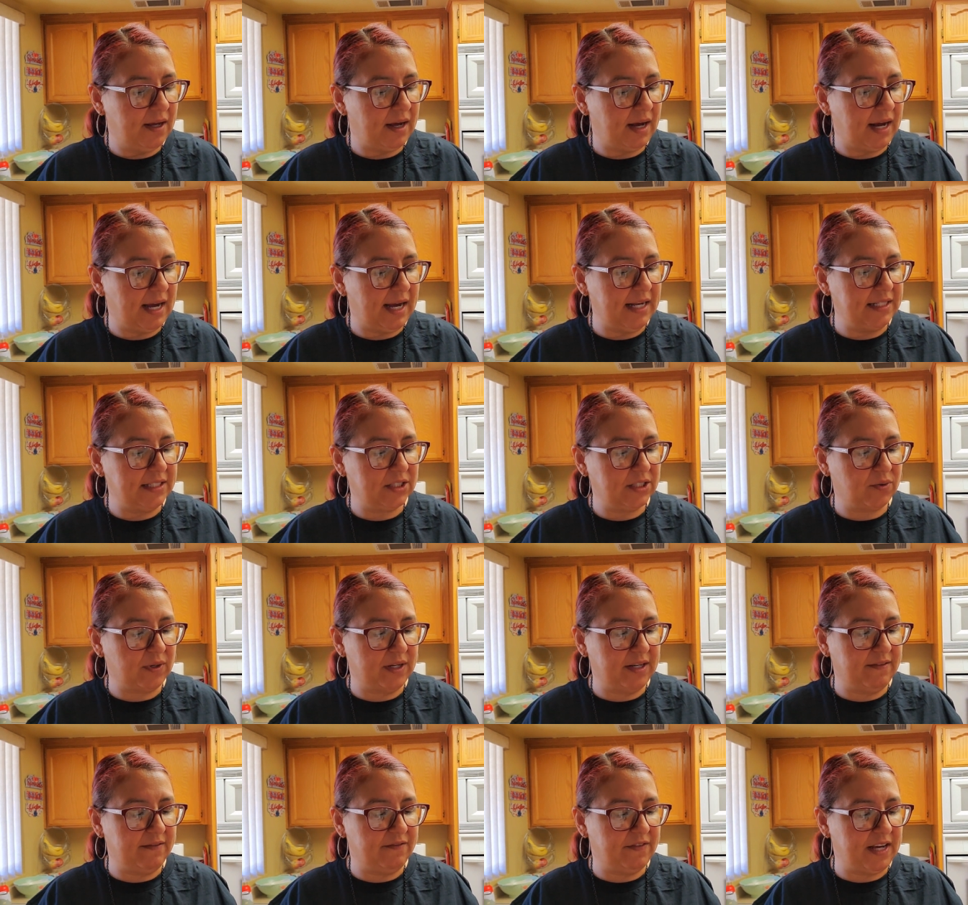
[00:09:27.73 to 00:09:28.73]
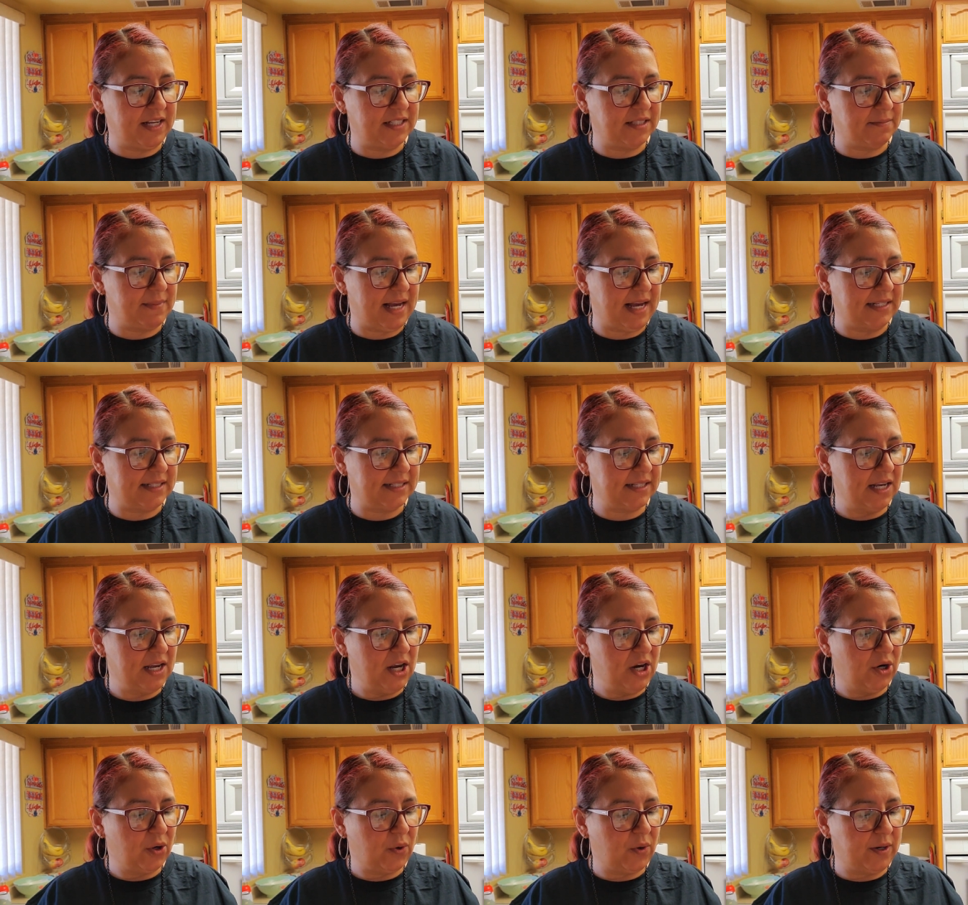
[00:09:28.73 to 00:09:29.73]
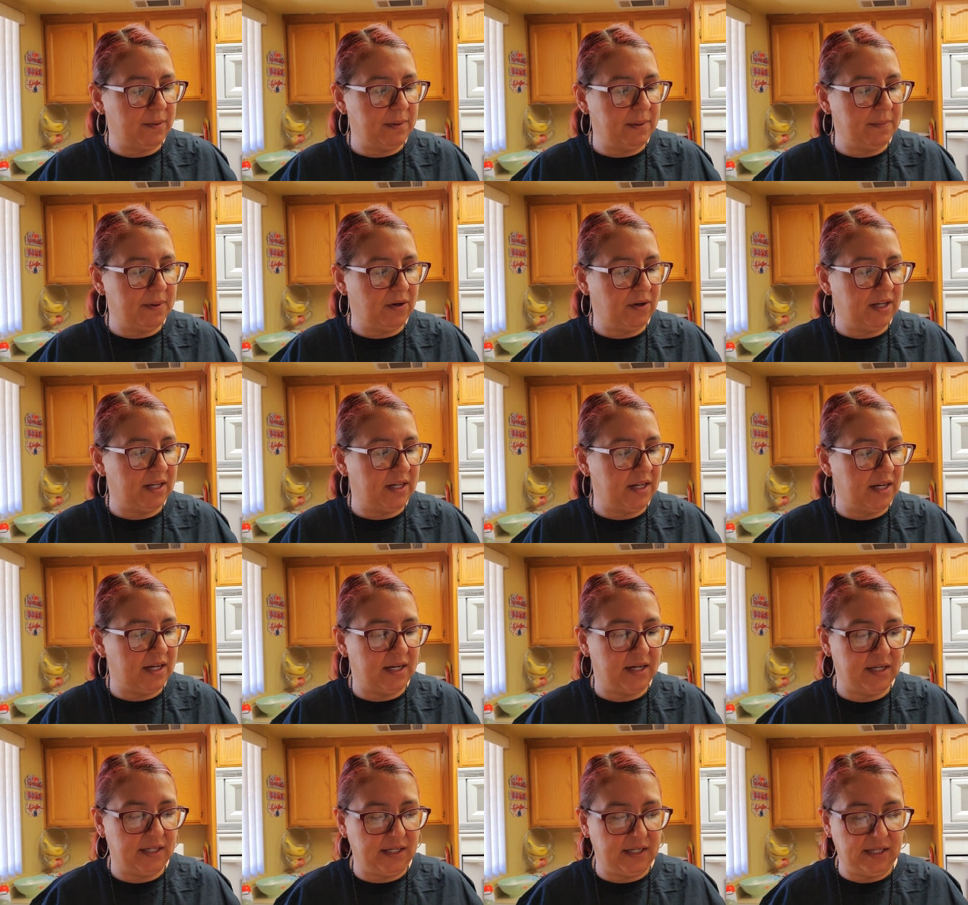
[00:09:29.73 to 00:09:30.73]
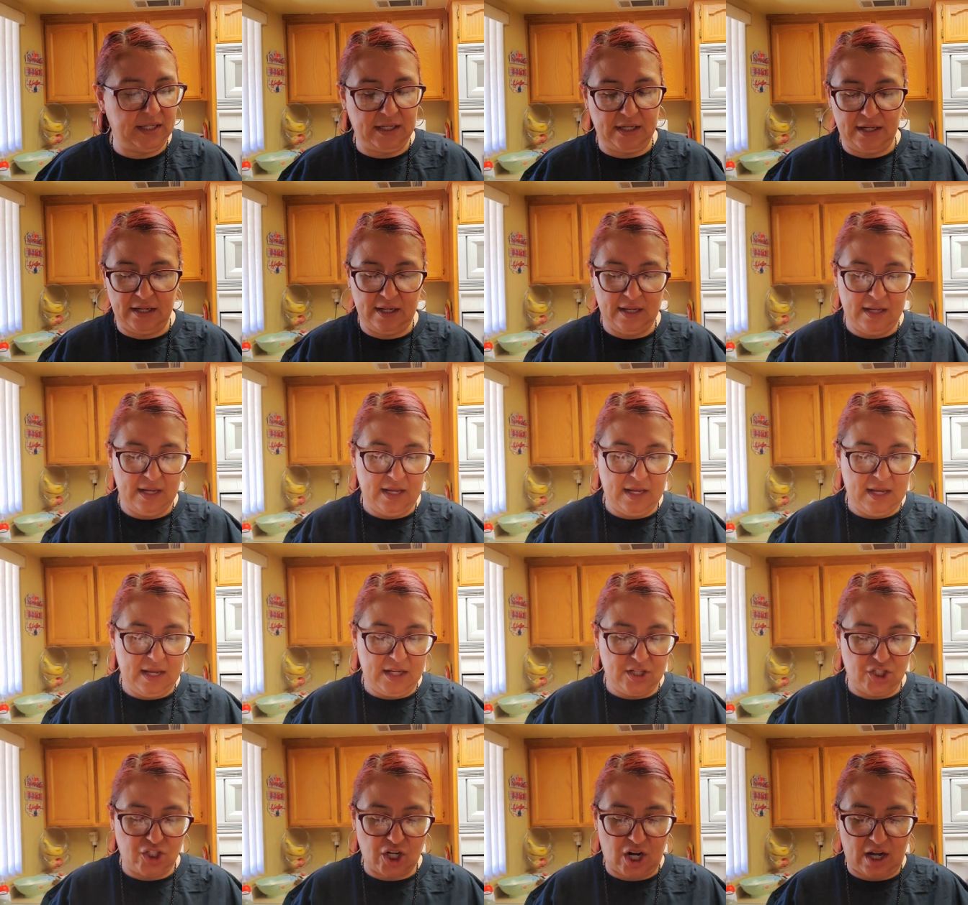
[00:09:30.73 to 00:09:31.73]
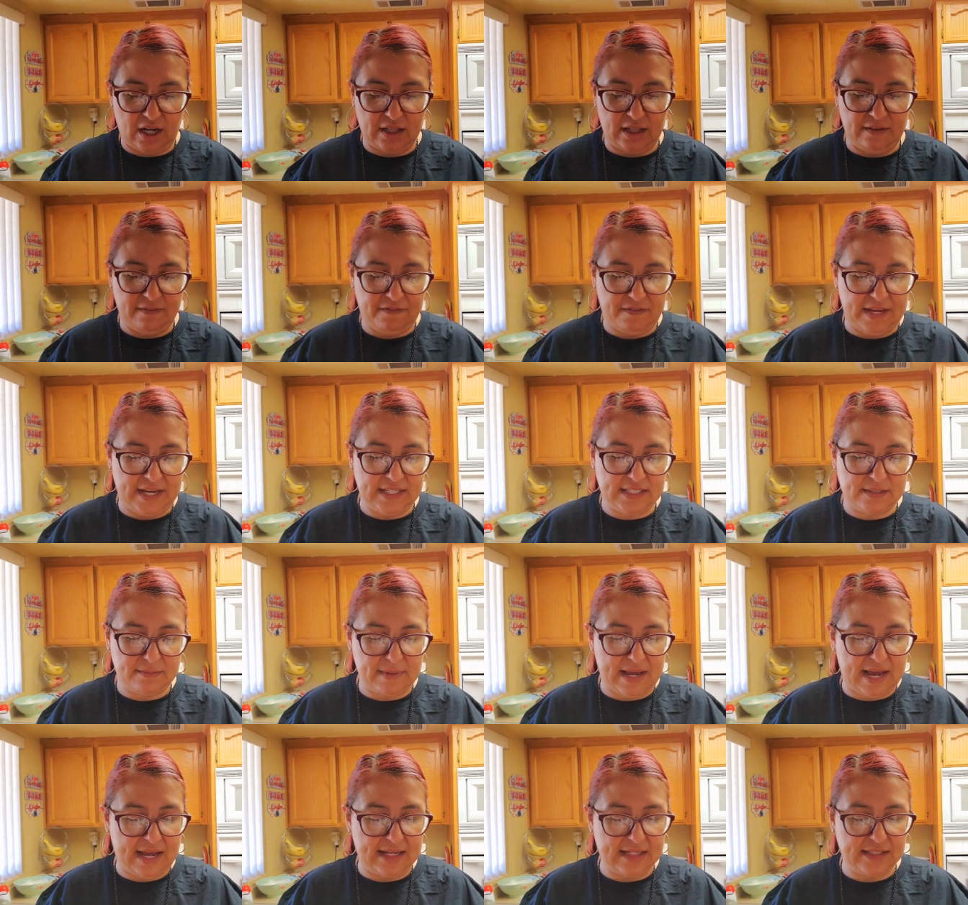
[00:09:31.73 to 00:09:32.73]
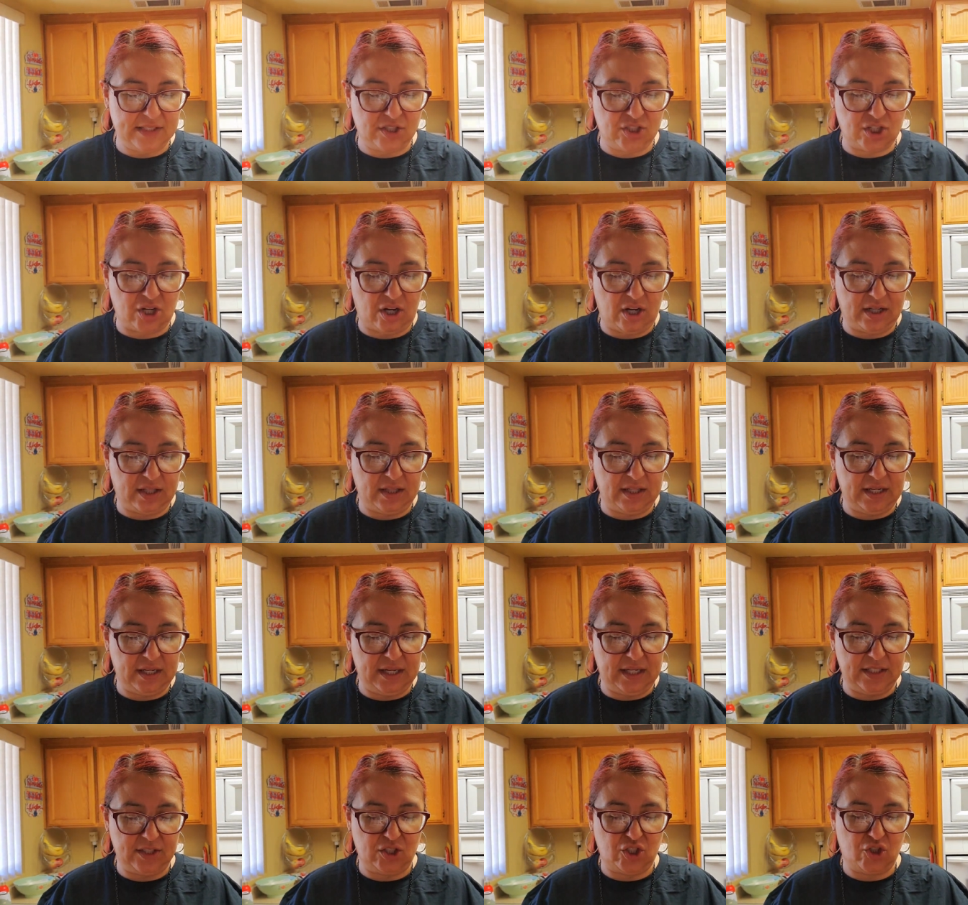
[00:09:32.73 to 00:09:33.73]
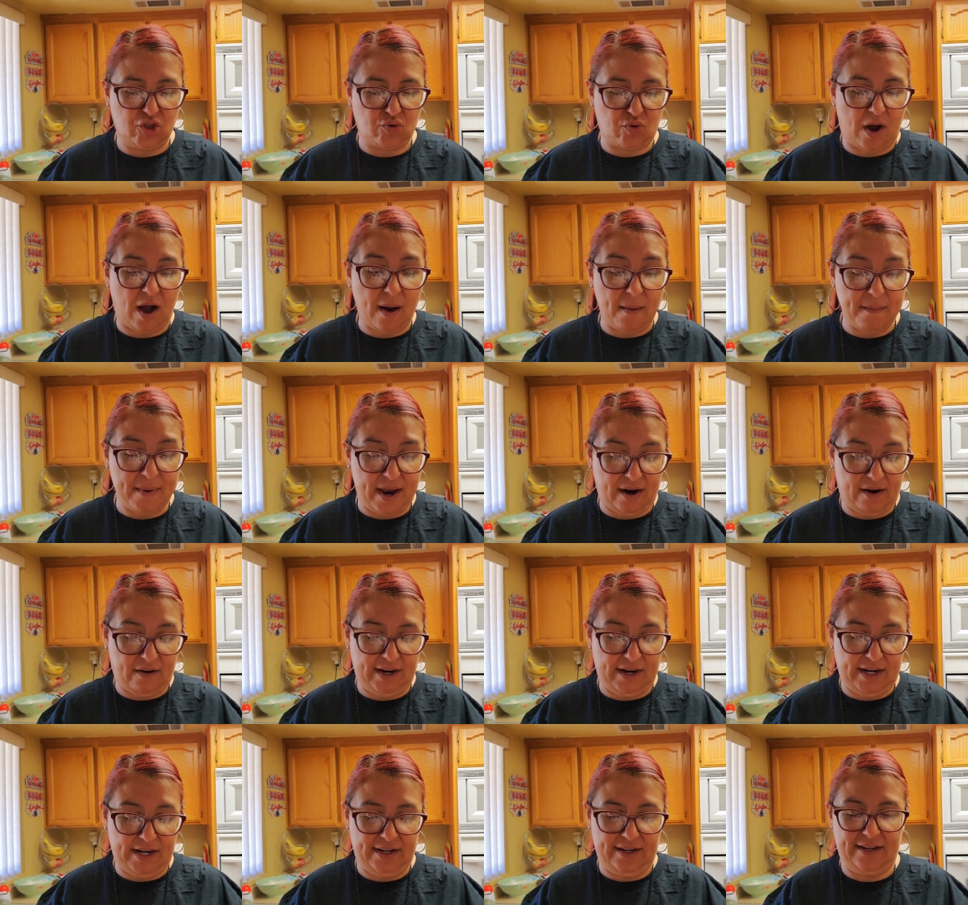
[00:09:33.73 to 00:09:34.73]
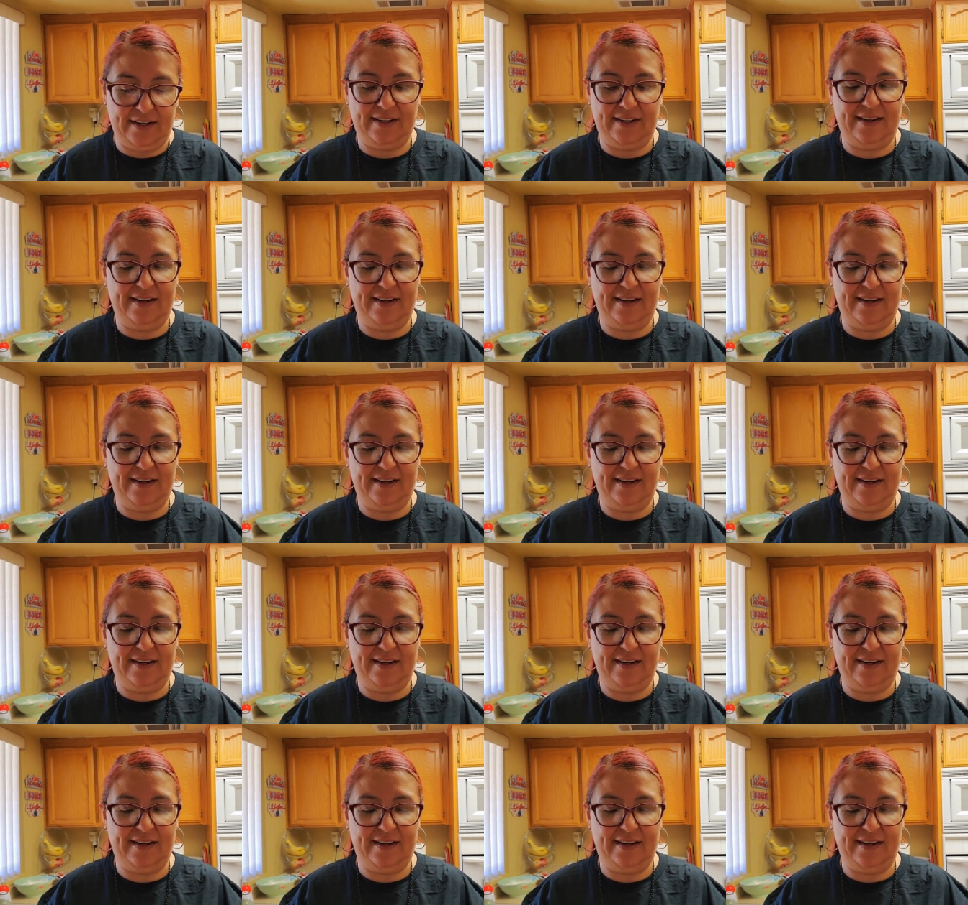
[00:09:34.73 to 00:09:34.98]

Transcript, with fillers: ice cream face mask, creamy milk and honey, chocolate face mask, chocolate and strawberry.